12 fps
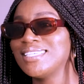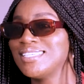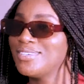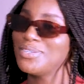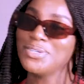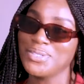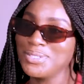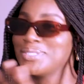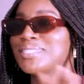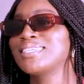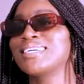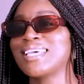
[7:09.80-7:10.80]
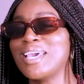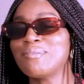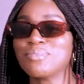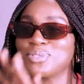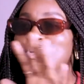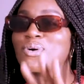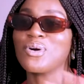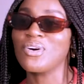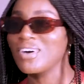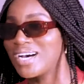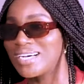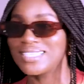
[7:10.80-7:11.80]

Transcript: you know, came, saw, conquered.